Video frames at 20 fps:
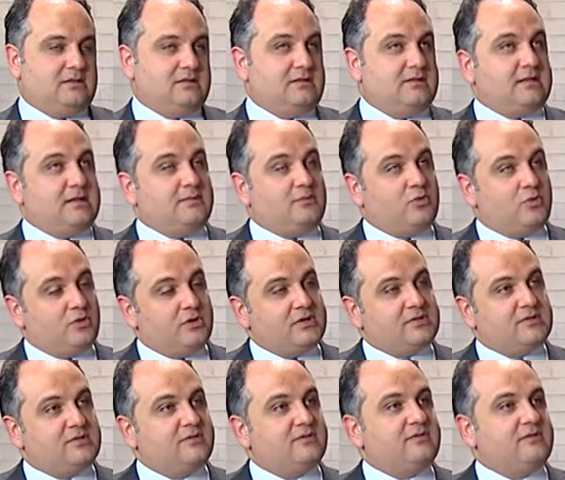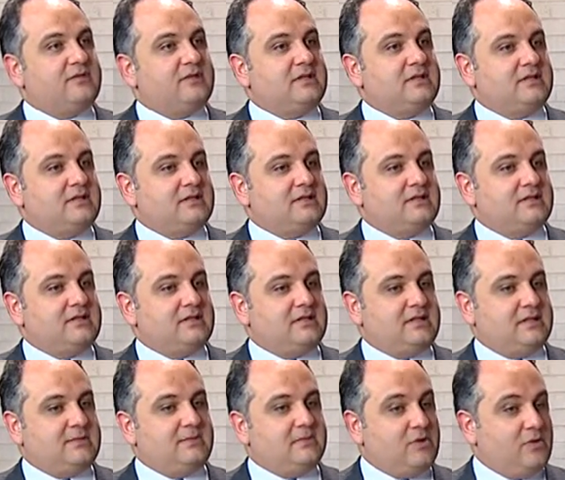importance of
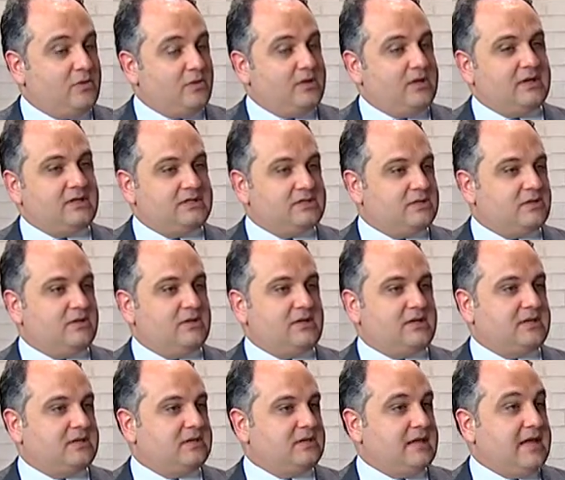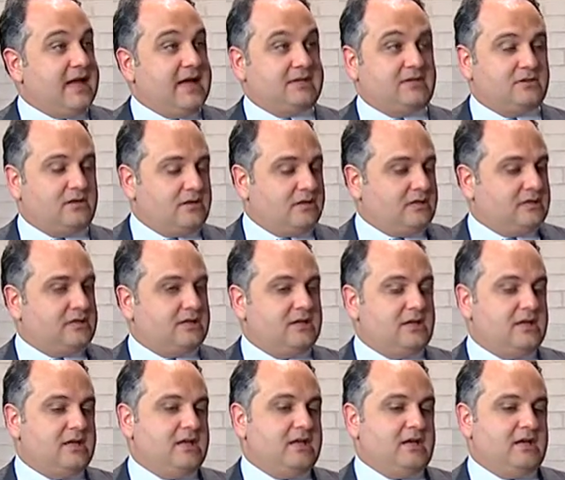them knowing it so they can act on it.
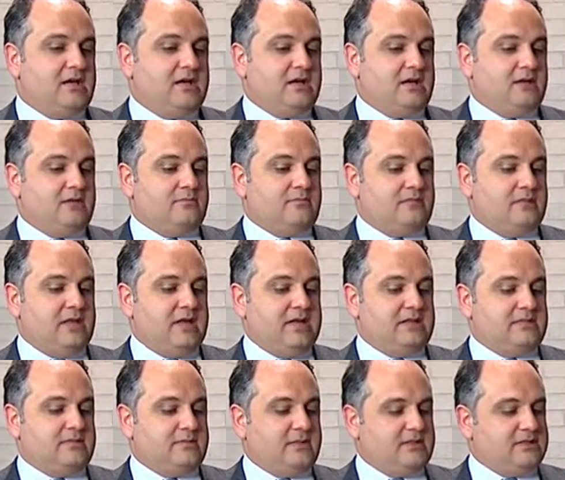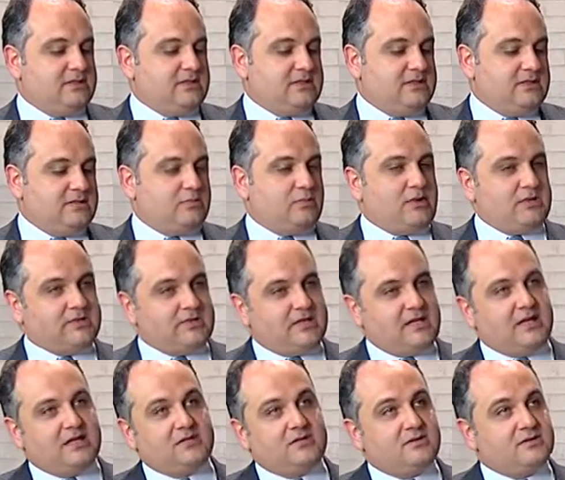As you mentioned, prostate
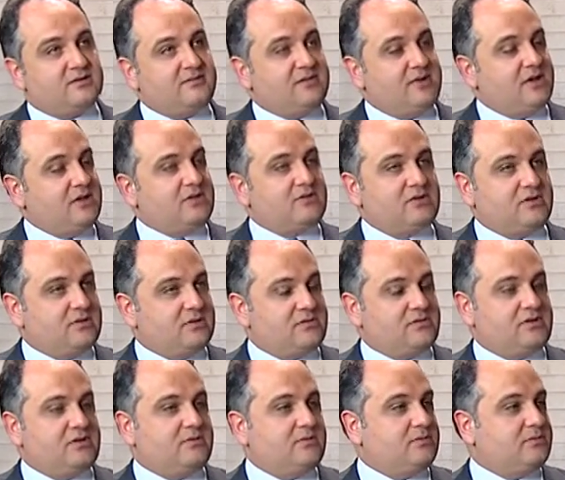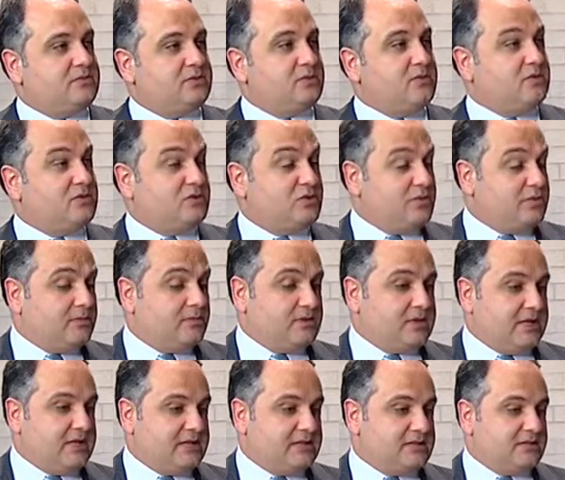cancer is a very treatable
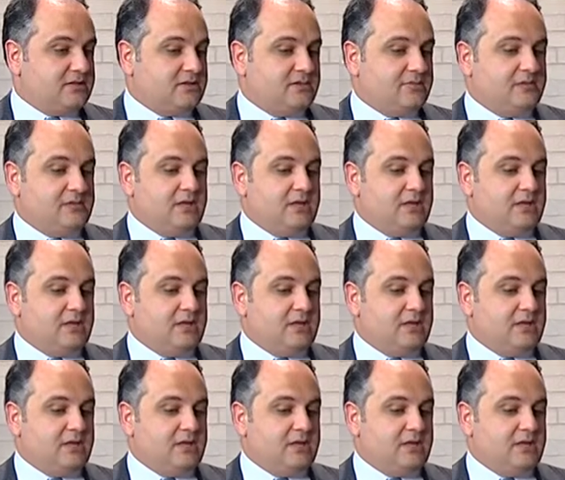cancer,